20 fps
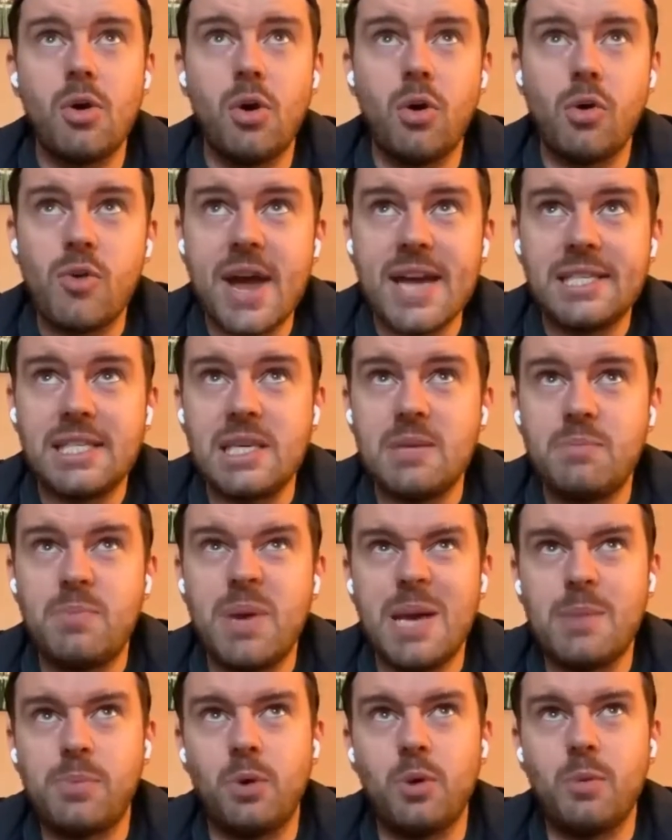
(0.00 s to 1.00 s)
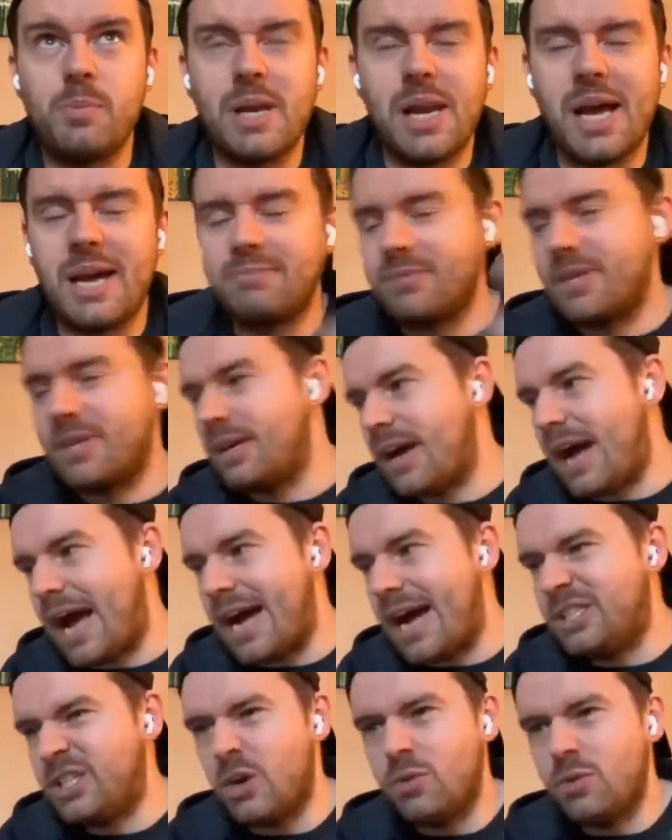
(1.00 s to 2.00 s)
Already people will be like,
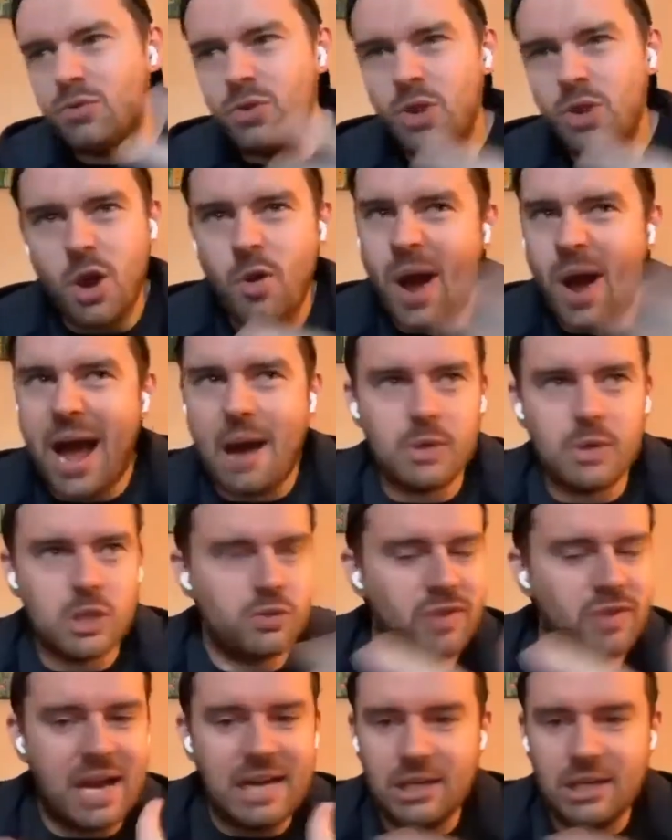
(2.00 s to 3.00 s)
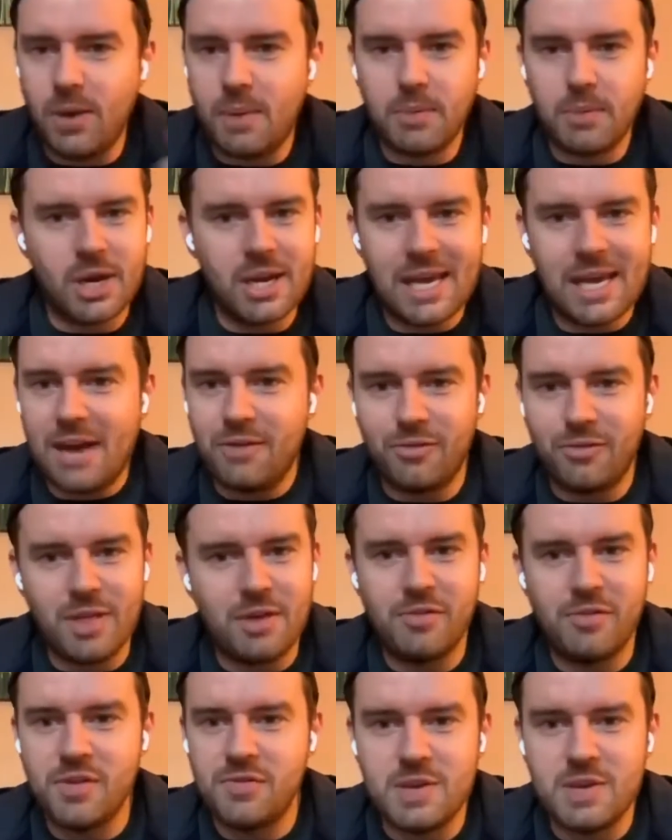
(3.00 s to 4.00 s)
I don't know how much value I'm going to get for
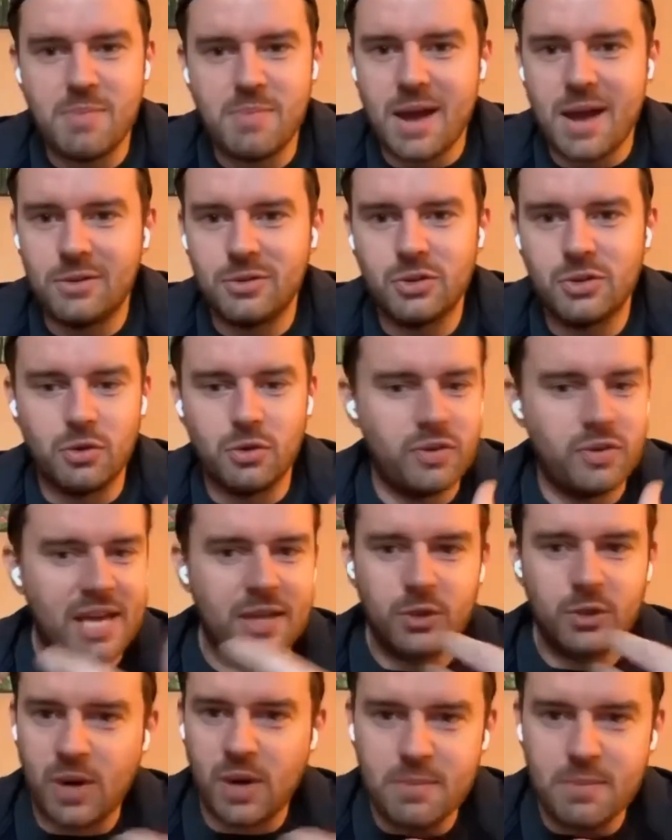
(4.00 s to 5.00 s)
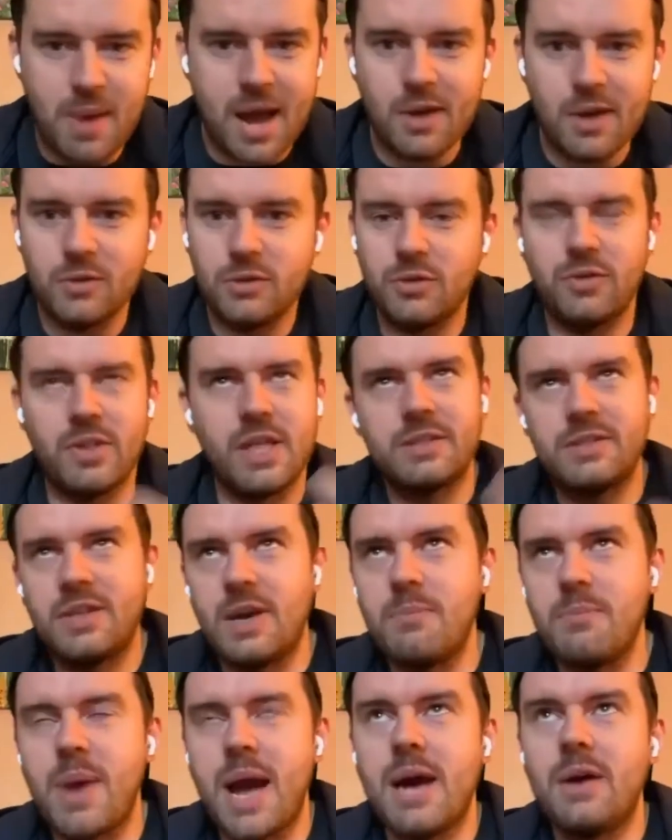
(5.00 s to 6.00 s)
that £50 or for that £20 or for that
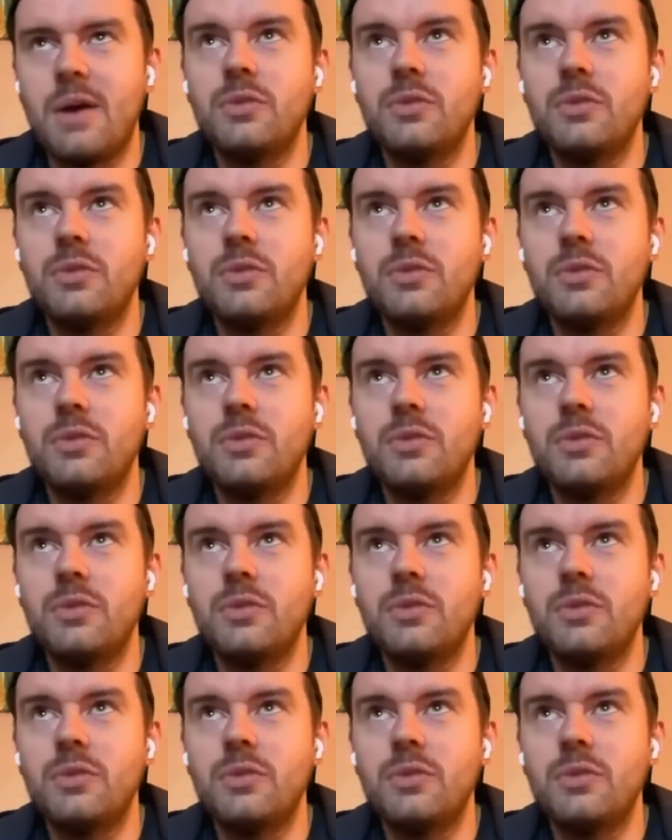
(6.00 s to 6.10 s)
£10.